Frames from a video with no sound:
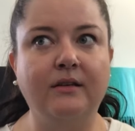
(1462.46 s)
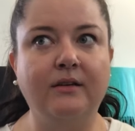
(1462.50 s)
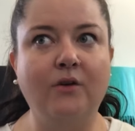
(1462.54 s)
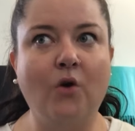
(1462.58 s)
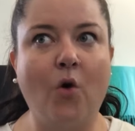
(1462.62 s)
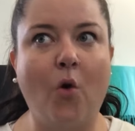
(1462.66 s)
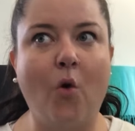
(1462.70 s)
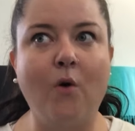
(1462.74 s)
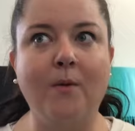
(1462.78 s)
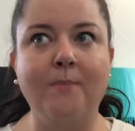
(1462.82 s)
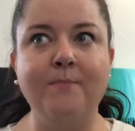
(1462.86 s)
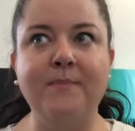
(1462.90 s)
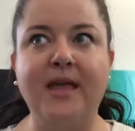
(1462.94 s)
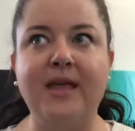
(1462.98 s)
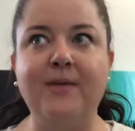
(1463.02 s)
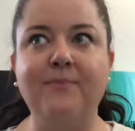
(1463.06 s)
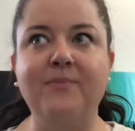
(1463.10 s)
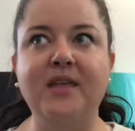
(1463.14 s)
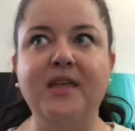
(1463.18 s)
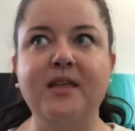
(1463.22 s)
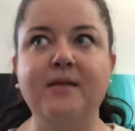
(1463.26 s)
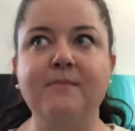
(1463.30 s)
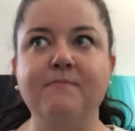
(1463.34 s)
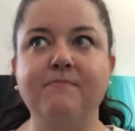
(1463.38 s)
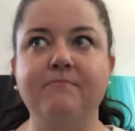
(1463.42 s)
or
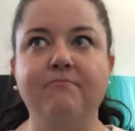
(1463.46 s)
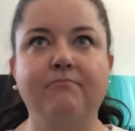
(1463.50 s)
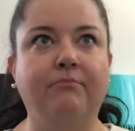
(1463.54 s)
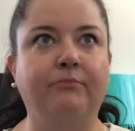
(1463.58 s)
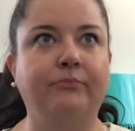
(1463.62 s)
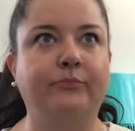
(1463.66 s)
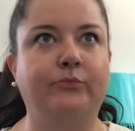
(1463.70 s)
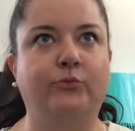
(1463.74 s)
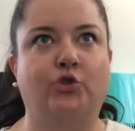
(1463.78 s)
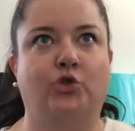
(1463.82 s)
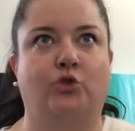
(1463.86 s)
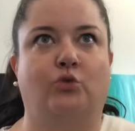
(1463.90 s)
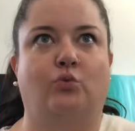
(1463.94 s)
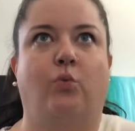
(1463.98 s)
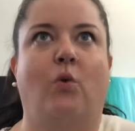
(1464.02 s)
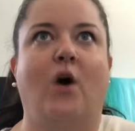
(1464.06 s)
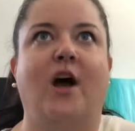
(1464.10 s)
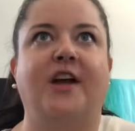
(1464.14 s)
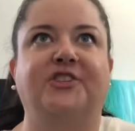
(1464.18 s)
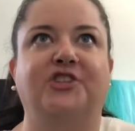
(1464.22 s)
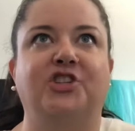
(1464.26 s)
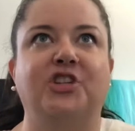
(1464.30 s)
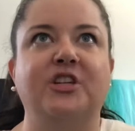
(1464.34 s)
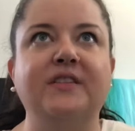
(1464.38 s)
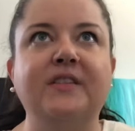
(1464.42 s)
maybe just
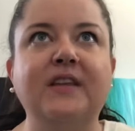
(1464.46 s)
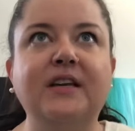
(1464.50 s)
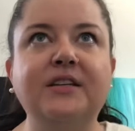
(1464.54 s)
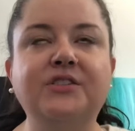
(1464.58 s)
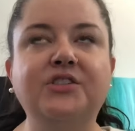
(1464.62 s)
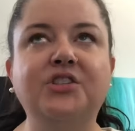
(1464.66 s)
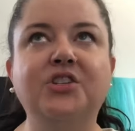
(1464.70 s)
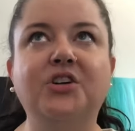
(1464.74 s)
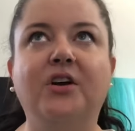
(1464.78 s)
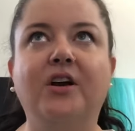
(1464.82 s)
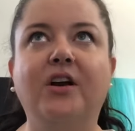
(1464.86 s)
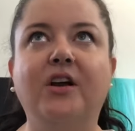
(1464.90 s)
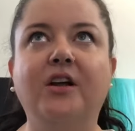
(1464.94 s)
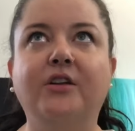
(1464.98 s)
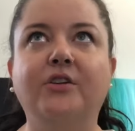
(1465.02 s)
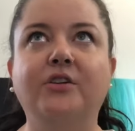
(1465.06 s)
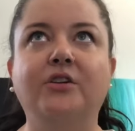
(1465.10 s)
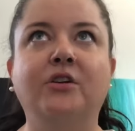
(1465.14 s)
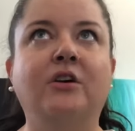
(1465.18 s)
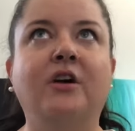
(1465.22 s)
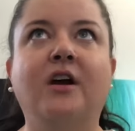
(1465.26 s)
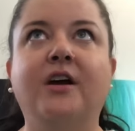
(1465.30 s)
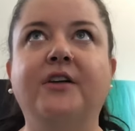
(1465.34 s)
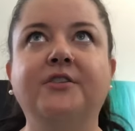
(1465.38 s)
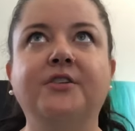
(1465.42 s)
watching this you're
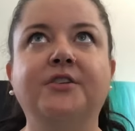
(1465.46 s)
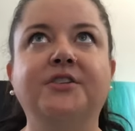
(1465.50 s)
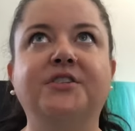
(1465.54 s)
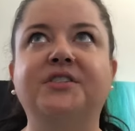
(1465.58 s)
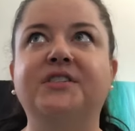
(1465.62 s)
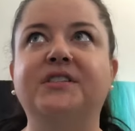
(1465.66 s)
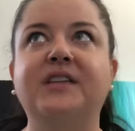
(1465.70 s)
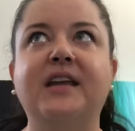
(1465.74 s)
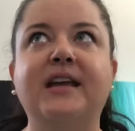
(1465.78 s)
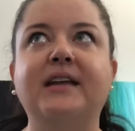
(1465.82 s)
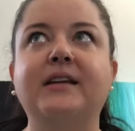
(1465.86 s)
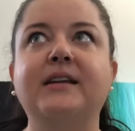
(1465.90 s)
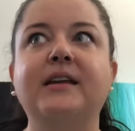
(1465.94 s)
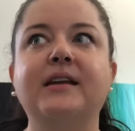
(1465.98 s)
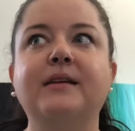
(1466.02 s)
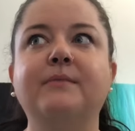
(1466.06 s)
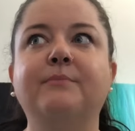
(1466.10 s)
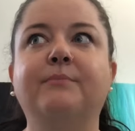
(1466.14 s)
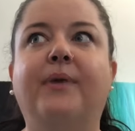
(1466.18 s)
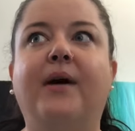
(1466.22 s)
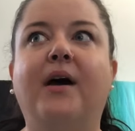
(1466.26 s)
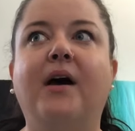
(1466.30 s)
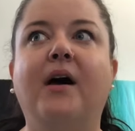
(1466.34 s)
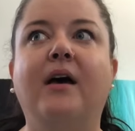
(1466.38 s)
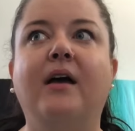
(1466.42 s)
you're
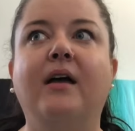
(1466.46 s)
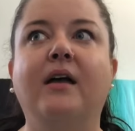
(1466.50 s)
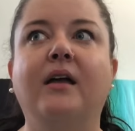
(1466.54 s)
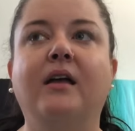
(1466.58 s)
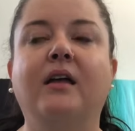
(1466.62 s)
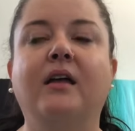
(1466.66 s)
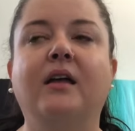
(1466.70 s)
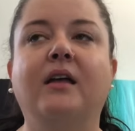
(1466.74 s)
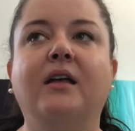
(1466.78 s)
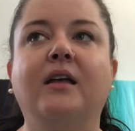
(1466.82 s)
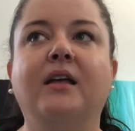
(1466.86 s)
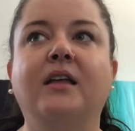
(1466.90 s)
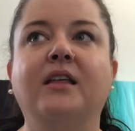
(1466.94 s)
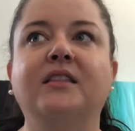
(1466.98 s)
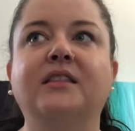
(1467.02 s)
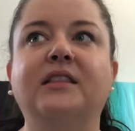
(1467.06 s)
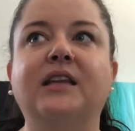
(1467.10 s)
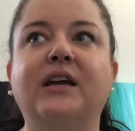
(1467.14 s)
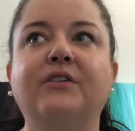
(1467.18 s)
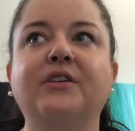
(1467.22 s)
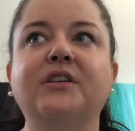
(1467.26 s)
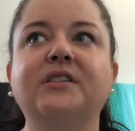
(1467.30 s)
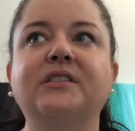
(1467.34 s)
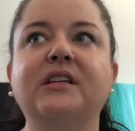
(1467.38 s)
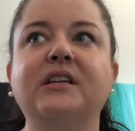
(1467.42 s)
understanding but
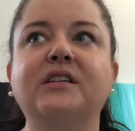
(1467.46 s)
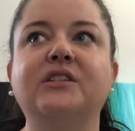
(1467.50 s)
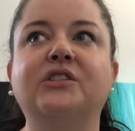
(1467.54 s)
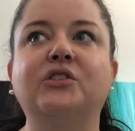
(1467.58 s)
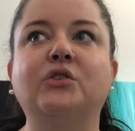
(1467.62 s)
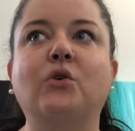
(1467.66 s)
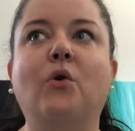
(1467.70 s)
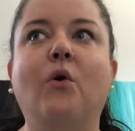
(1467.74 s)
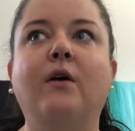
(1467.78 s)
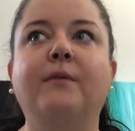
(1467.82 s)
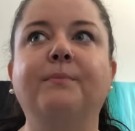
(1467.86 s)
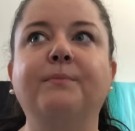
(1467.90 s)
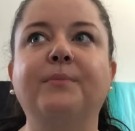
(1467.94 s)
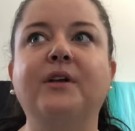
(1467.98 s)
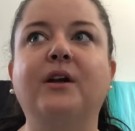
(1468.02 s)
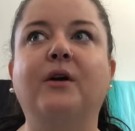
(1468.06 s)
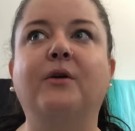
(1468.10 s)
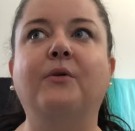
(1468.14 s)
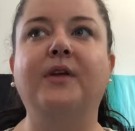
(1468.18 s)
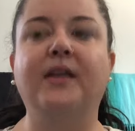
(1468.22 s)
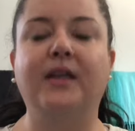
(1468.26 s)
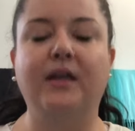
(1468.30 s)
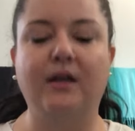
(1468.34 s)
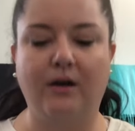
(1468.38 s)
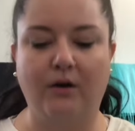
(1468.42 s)
there is a
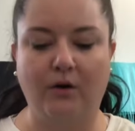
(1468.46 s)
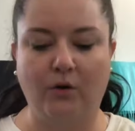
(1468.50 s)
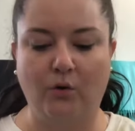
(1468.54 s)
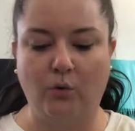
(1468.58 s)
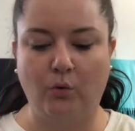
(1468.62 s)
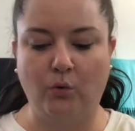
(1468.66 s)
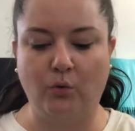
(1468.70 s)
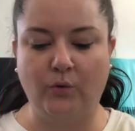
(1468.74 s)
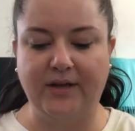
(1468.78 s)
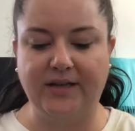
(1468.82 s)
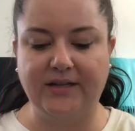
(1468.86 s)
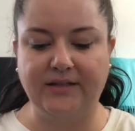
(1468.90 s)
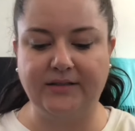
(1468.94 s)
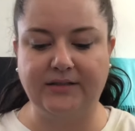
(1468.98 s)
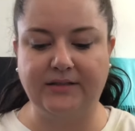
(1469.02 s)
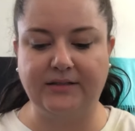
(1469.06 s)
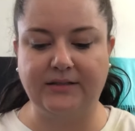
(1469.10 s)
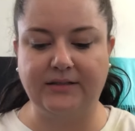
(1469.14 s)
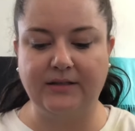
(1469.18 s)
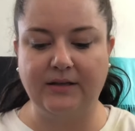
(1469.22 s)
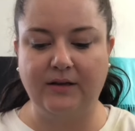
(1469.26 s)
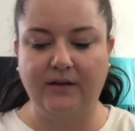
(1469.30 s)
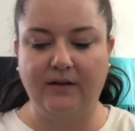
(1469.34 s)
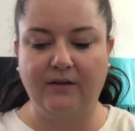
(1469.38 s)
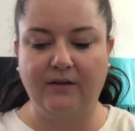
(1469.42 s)
Scorpio here who is